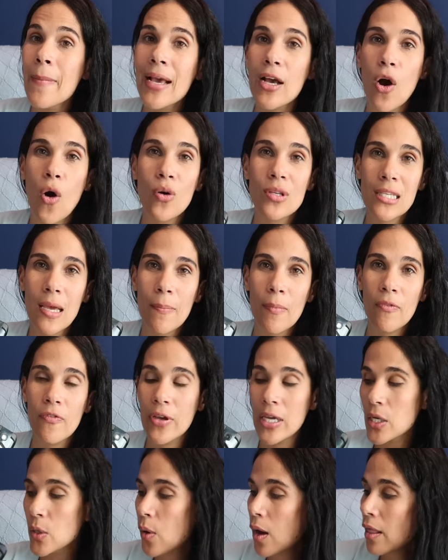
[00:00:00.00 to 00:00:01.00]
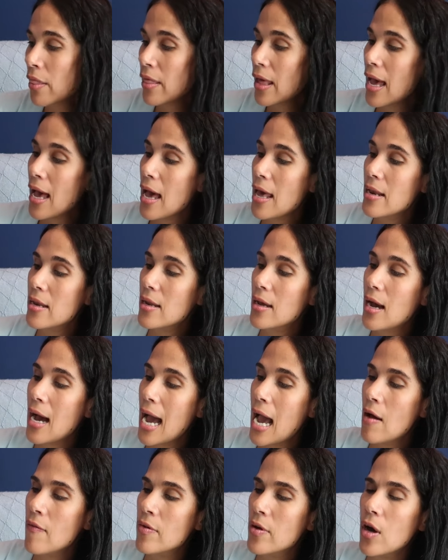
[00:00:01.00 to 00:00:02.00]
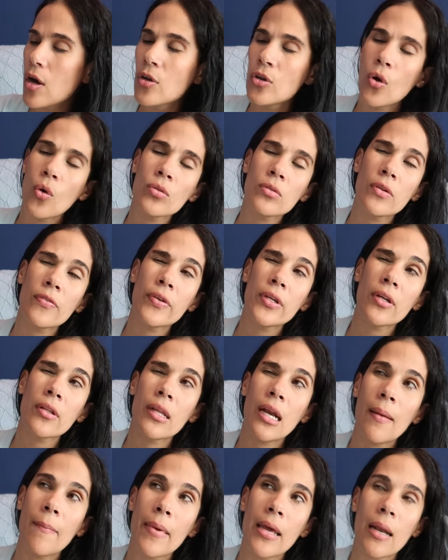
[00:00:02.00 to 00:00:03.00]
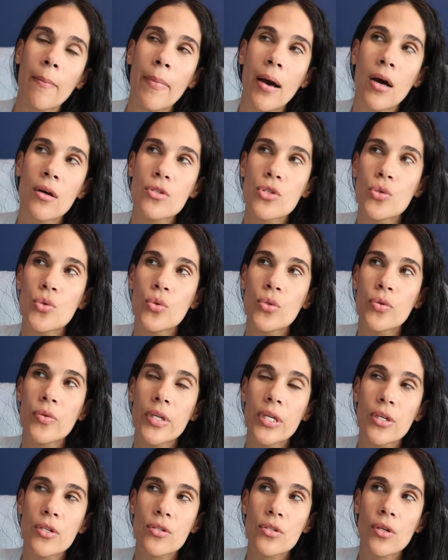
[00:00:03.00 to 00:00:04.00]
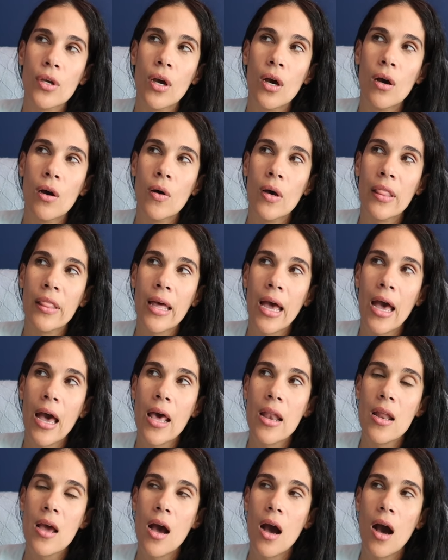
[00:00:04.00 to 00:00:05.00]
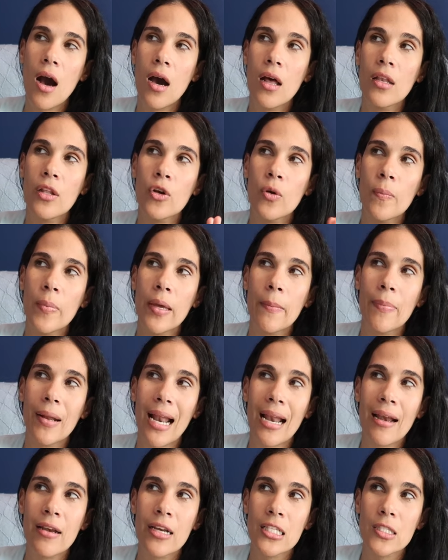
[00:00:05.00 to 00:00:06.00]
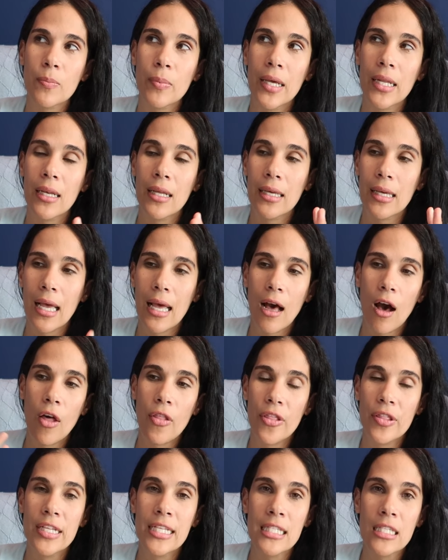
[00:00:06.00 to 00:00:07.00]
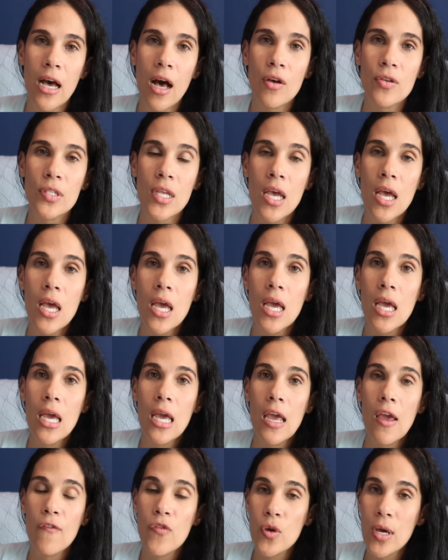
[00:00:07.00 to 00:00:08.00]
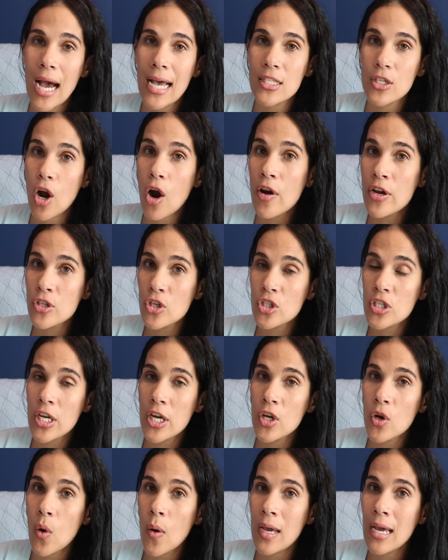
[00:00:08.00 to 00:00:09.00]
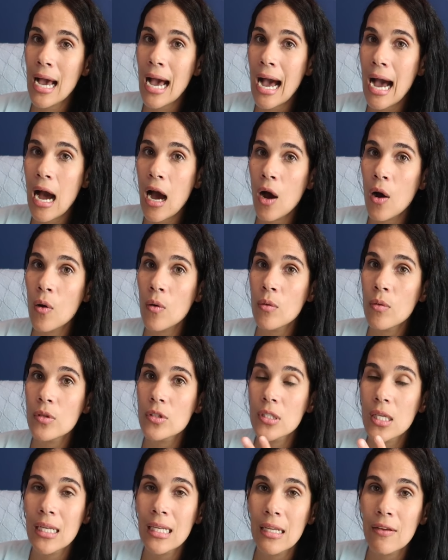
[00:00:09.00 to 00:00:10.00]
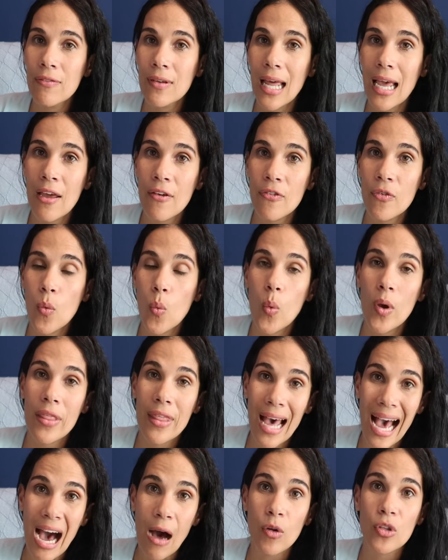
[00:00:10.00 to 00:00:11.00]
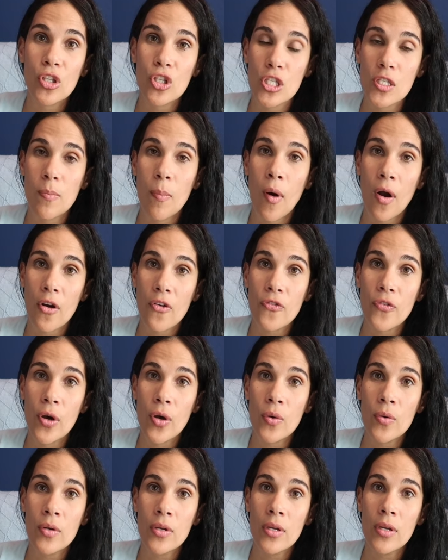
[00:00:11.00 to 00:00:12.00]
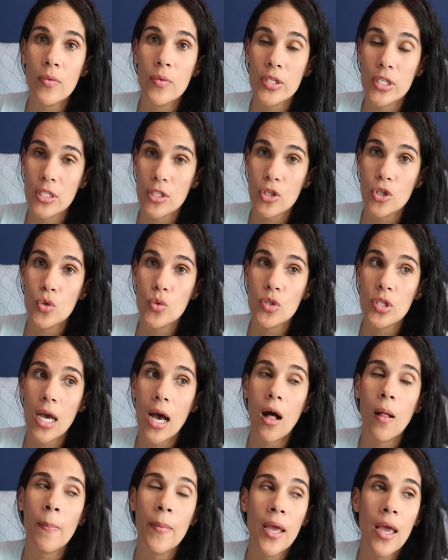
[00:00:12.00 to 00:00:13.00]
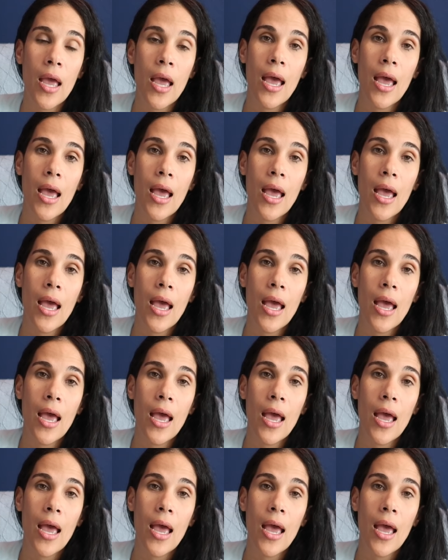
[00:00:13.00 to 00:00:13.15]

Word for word: make a whole separate video on that. I have a, an older video that I made about two or three years ago on that uh, a uh, little bit, but I didn't explain all the details. If you guys are interested in knowing how to live life without the smartphone, which is a huge help,